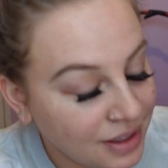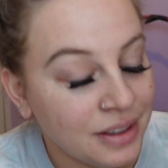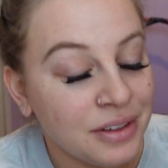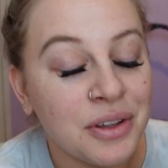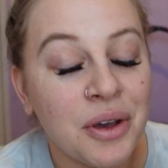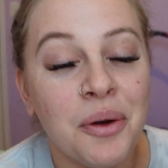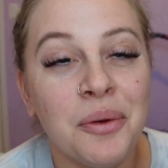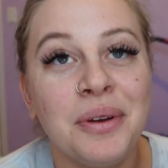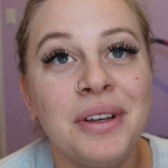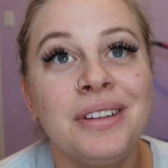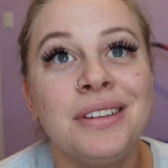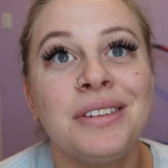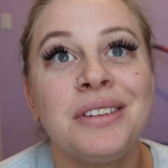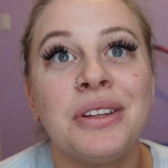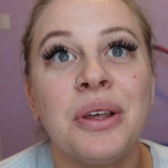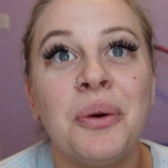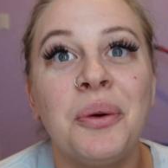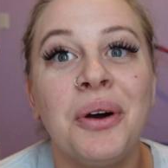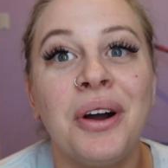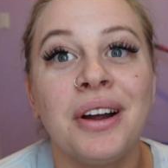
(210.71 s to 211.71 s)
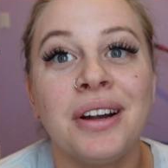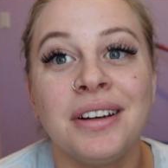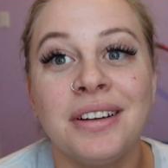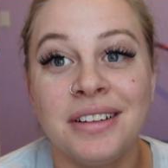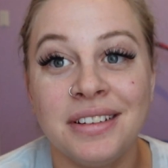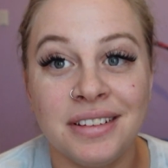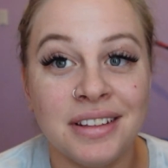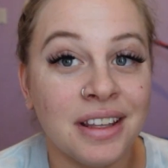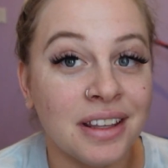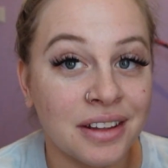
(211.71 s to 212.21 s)
It's always so hard
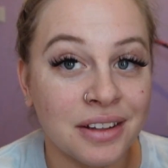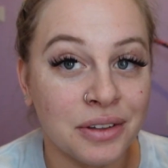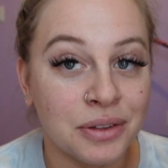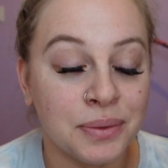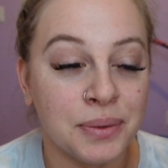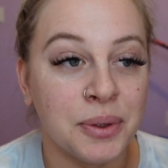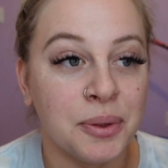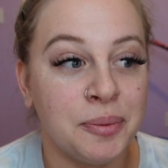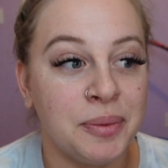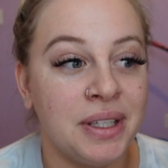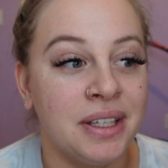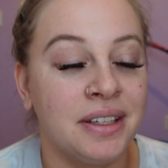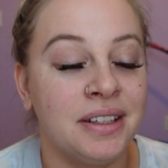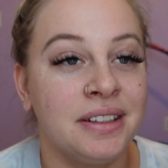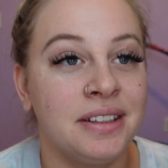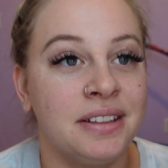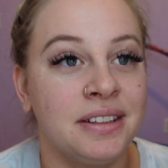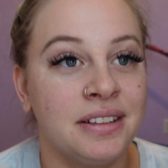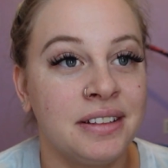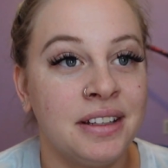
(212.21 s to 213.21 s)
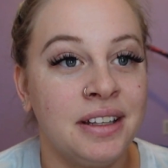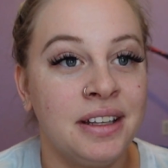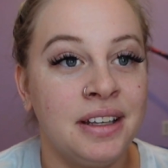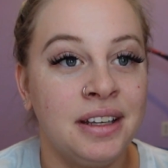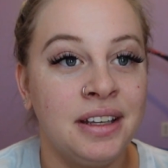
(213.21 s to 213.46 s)
to see in this room because